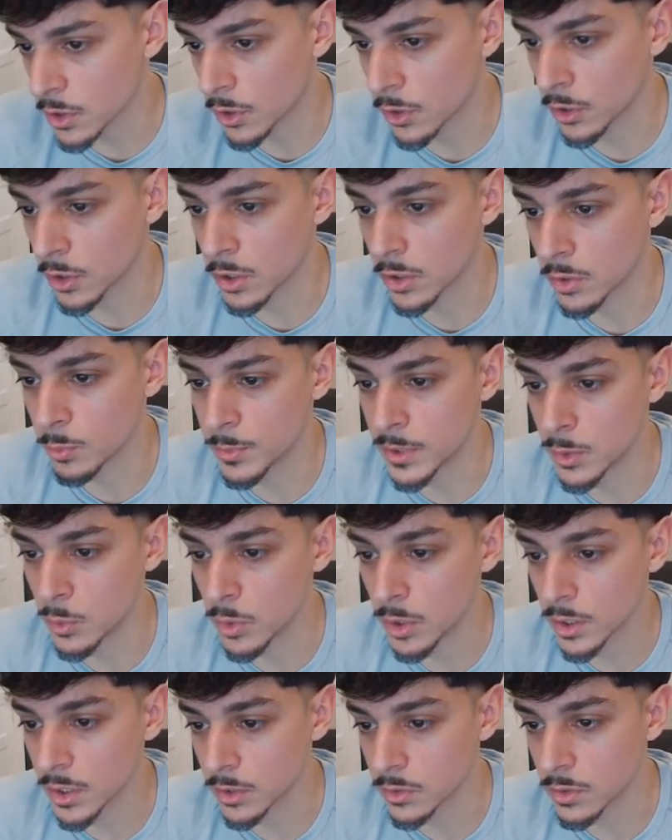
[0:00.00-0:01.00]
are gonna be
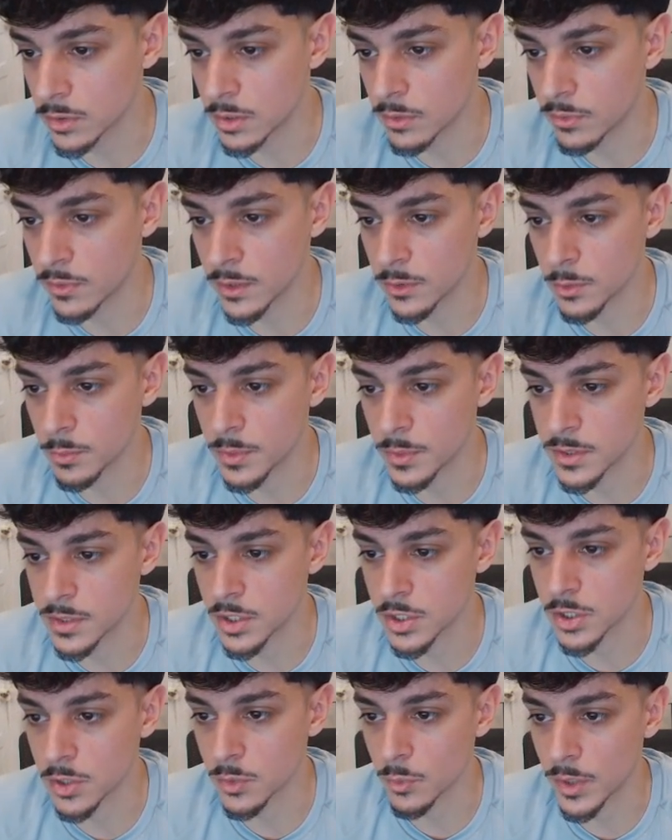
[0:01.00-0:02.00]
willing to defend their
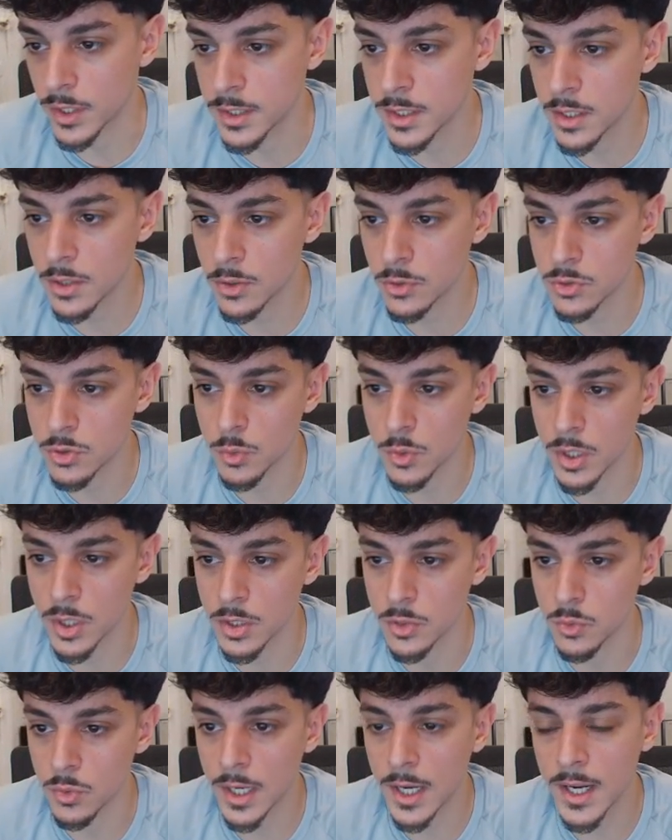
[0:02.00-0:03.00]
position right here to create
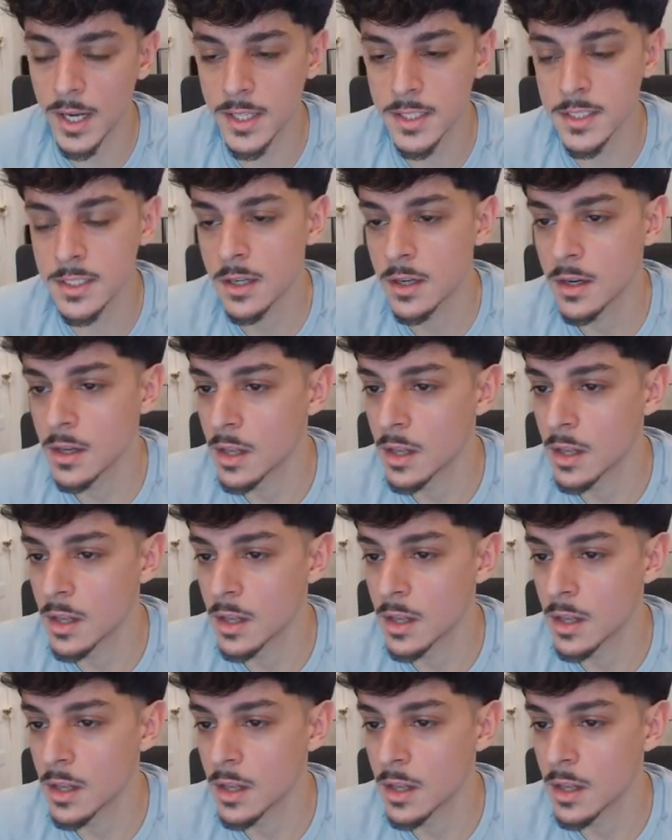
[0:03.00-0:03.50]
new highs,